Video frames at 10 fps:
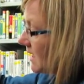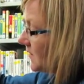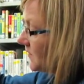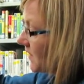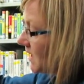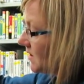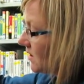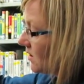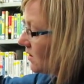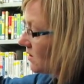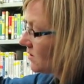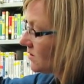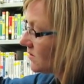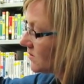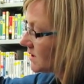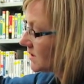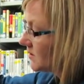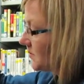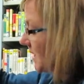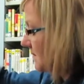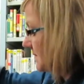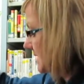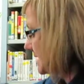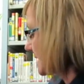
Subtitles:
and find all those little bumps